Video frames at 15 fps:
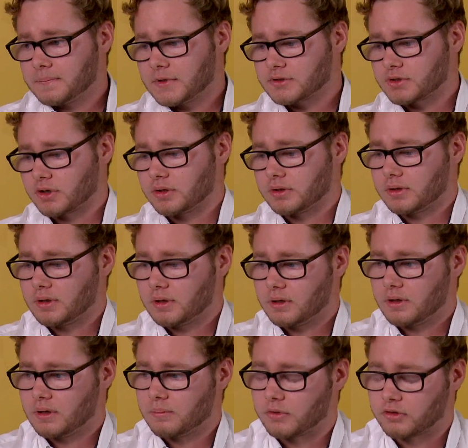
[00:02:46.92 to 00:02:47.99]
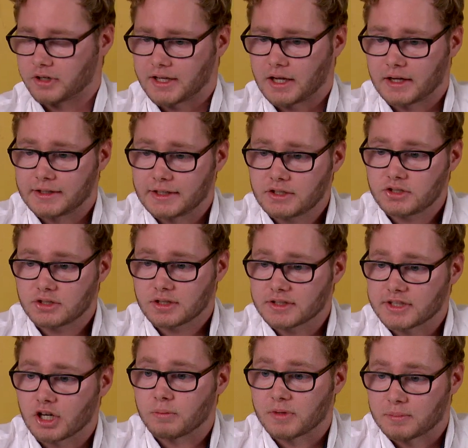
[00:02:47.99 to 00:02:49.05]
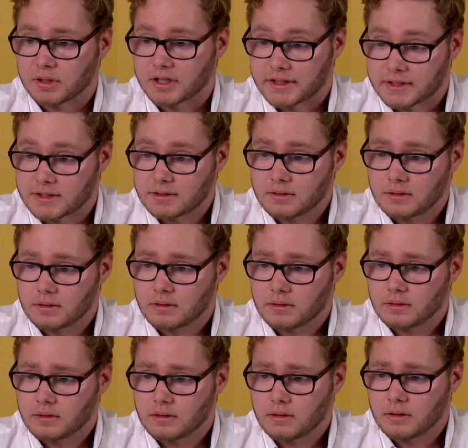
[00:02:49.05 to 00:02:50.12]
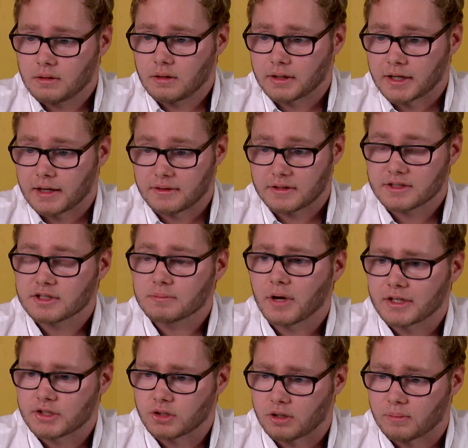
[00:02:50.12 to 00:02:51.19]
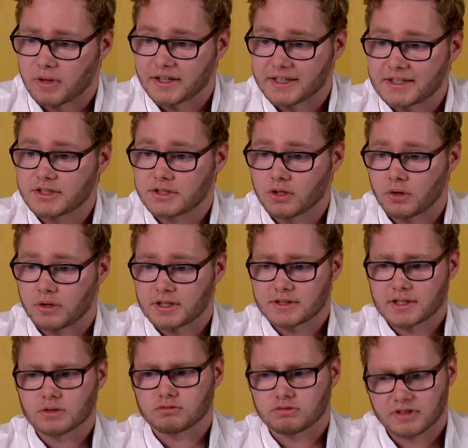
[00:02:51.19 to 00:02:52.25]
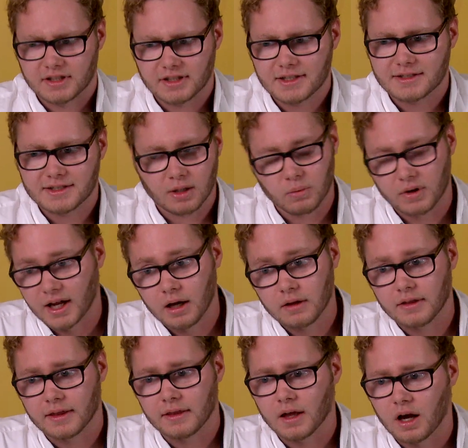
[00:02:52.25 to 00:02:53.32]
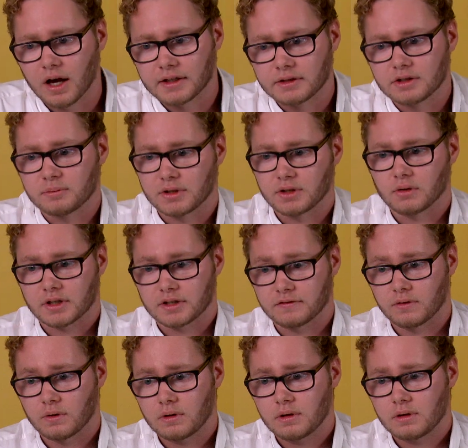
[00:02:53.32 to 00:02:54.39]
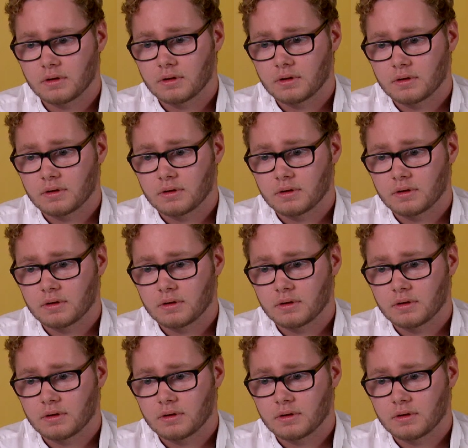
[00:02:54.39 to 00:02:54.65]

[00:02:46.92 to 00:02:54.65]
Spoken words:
So, Marie, I need you to tell me, please. Okay, this is my job. I need to know, is there really someone out there that I need to be looking for?